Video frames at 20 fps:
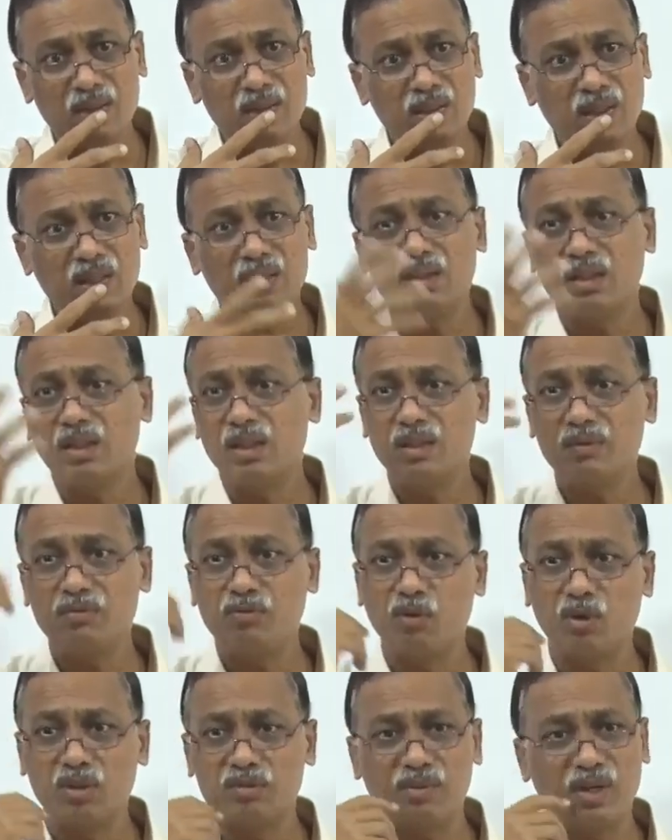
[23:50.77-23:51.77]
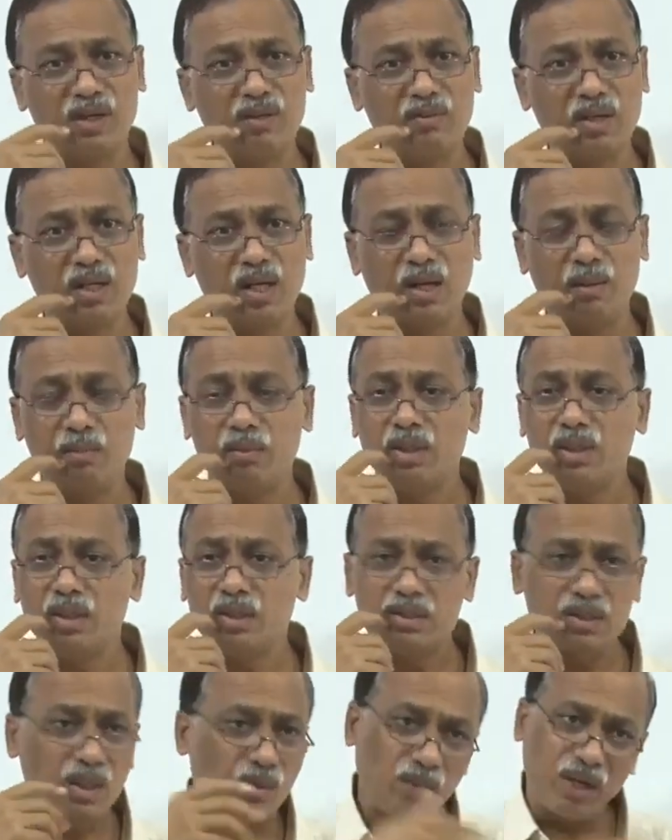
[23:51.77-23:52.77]
Then third, fourth friend will come,
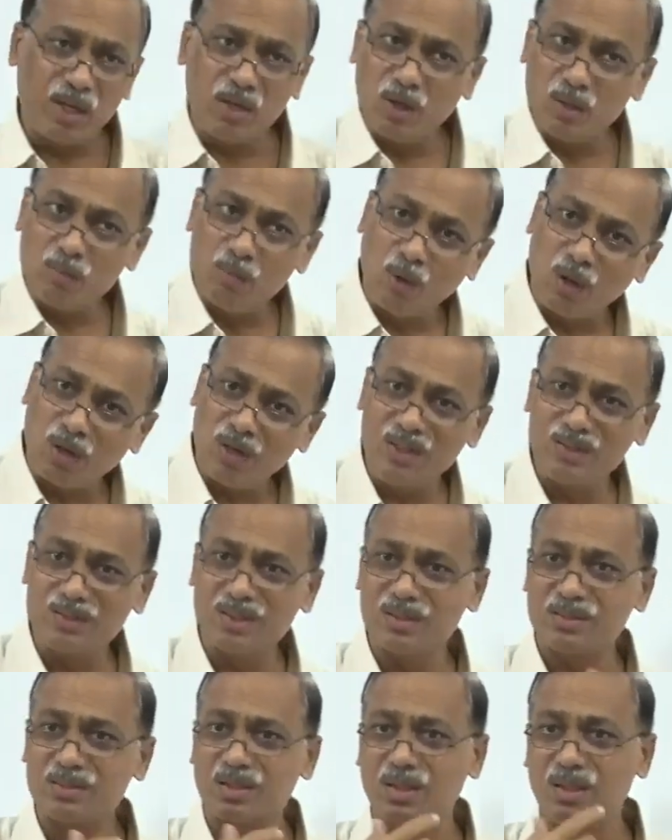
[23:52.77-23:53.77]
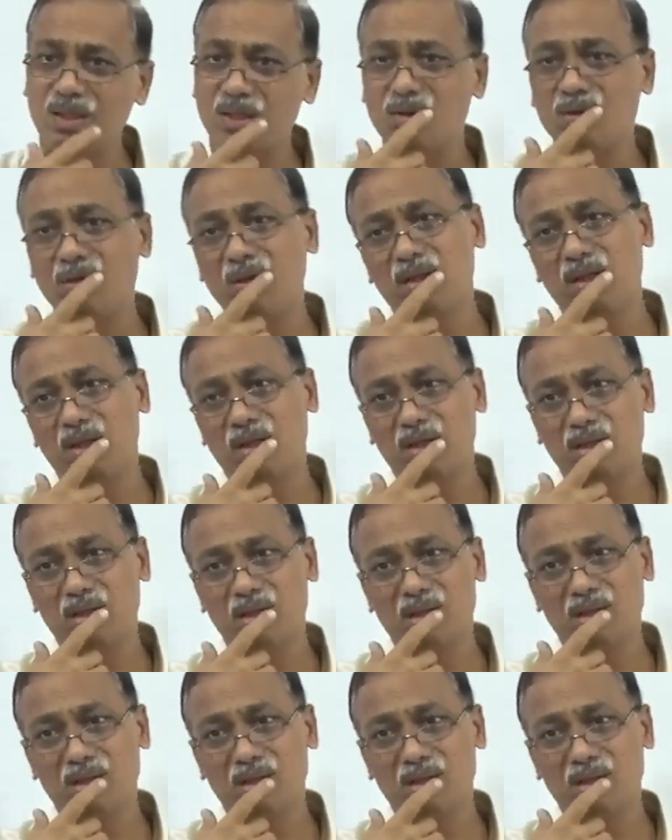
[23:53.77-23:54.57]
sir why not morning 6.30 only?